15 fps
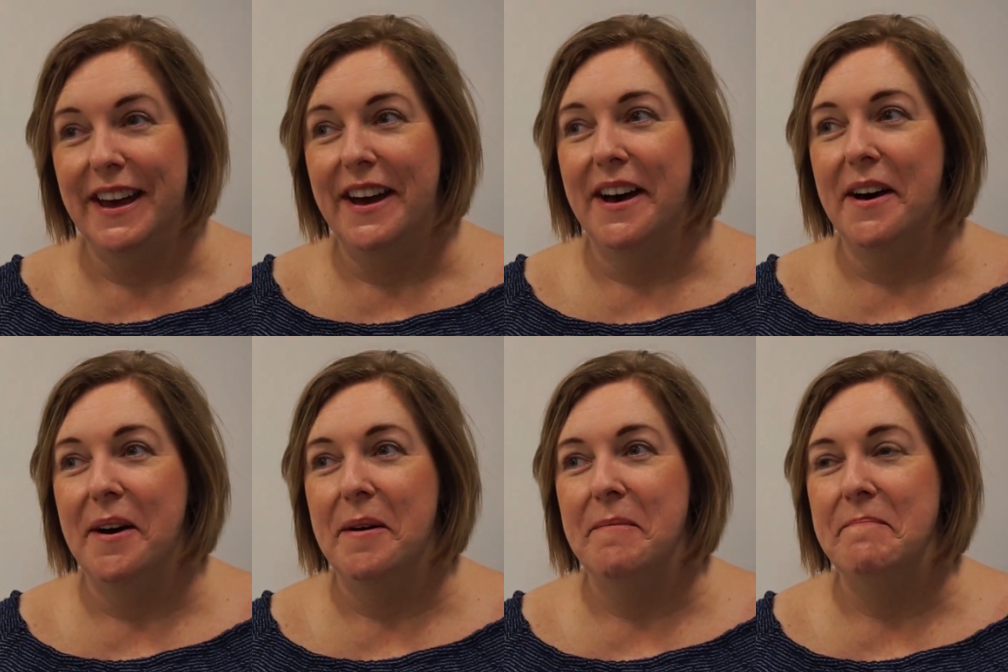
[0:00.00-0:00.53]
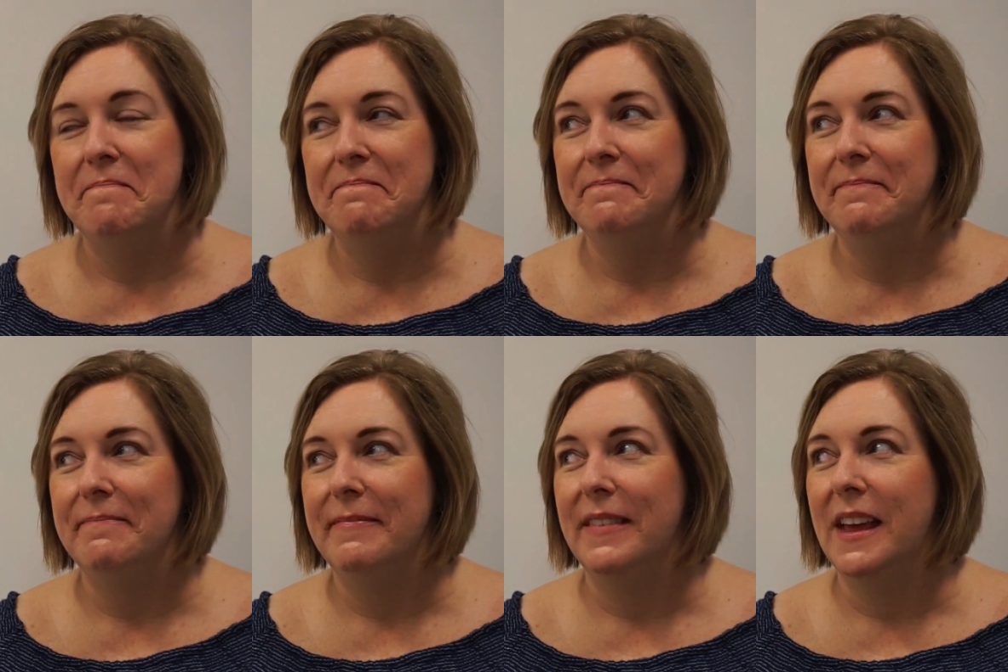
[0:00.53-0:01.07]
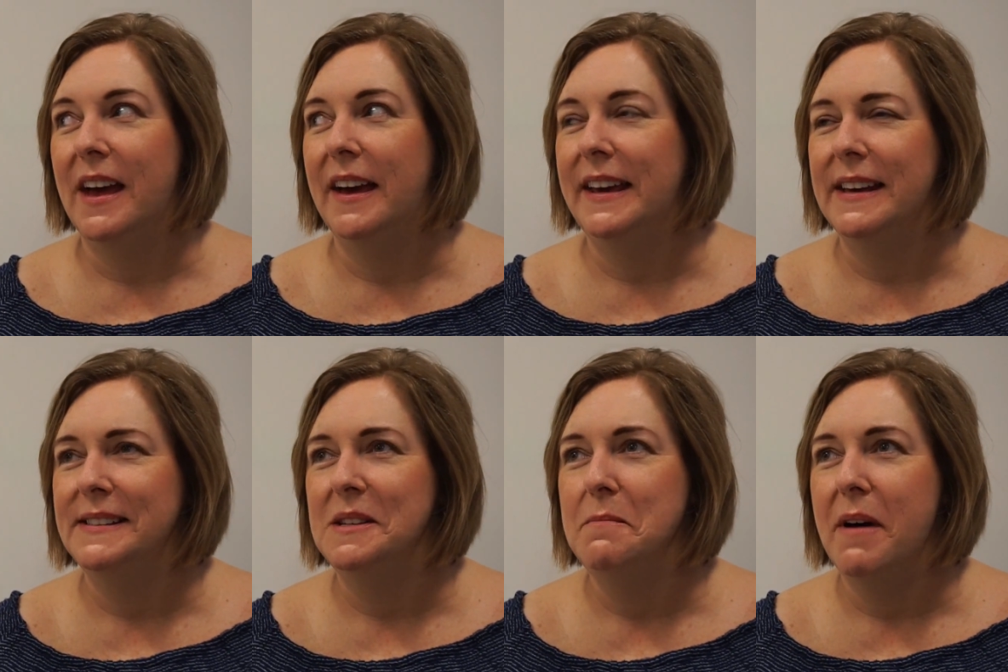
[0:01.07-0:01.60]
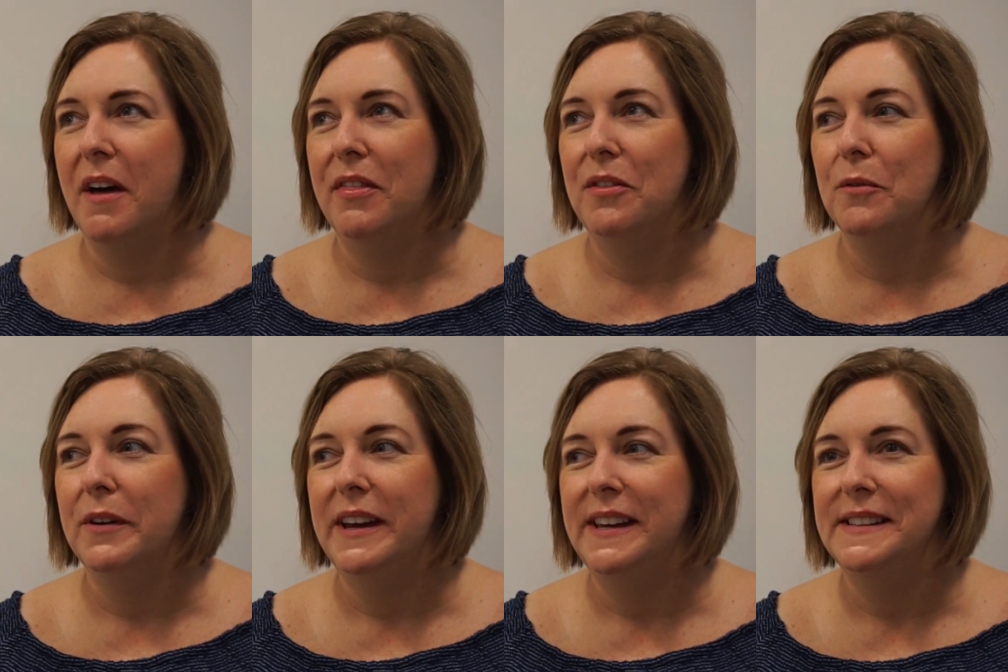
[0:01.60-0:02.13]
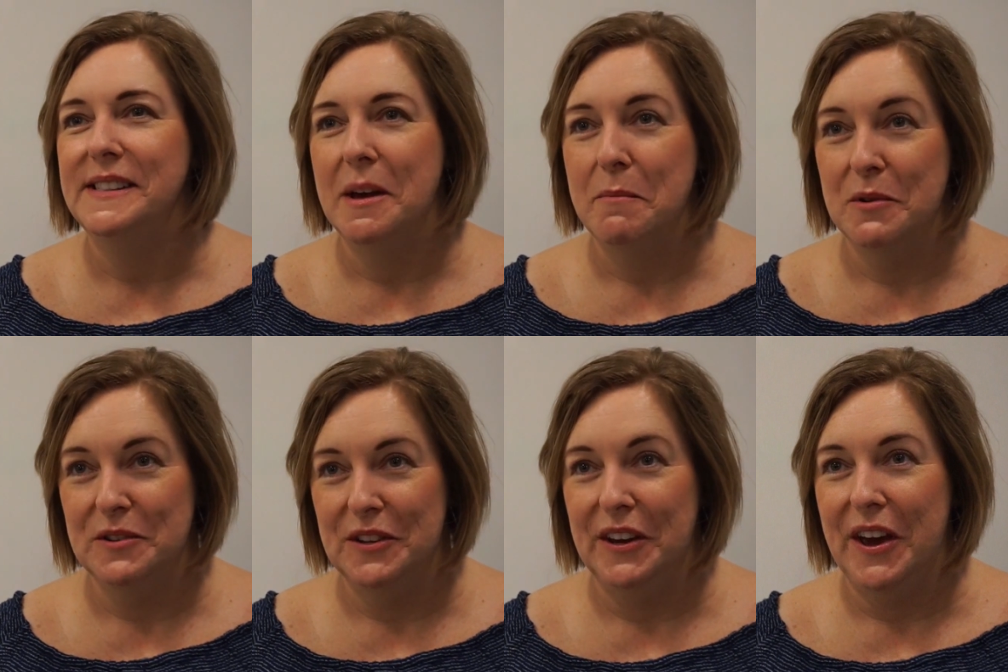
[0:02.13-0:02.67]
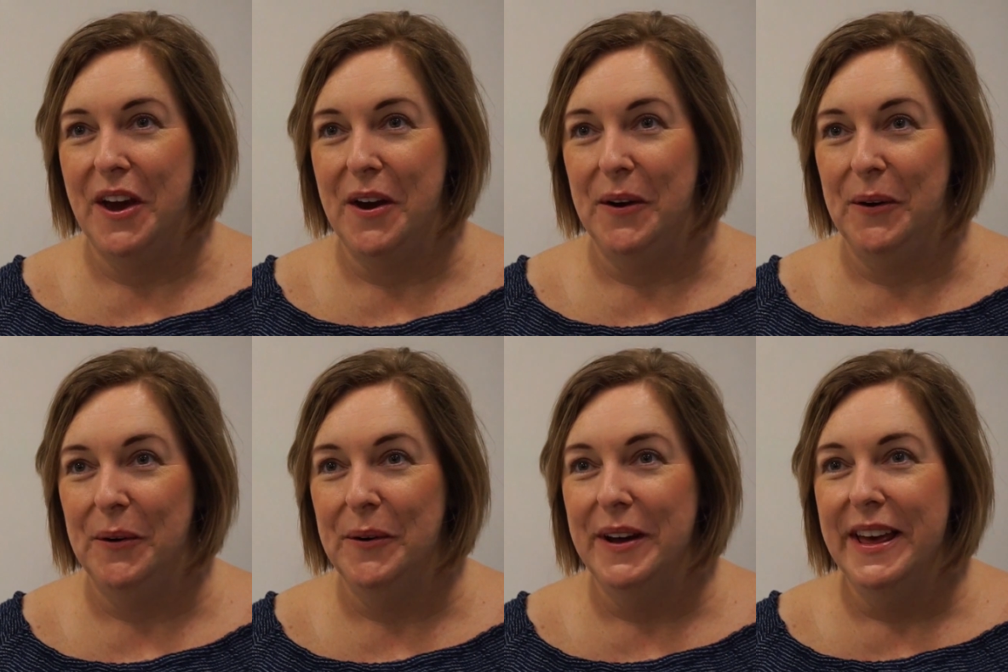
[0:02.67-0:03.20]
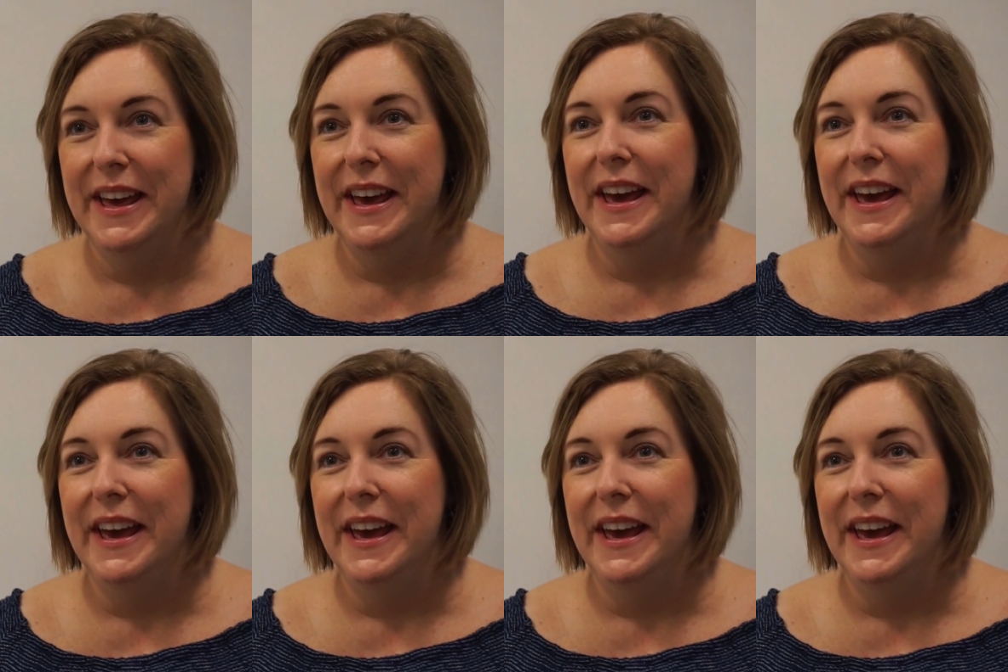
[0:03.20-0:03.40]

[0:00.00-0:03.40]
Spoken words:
I guess about 3 summers ago.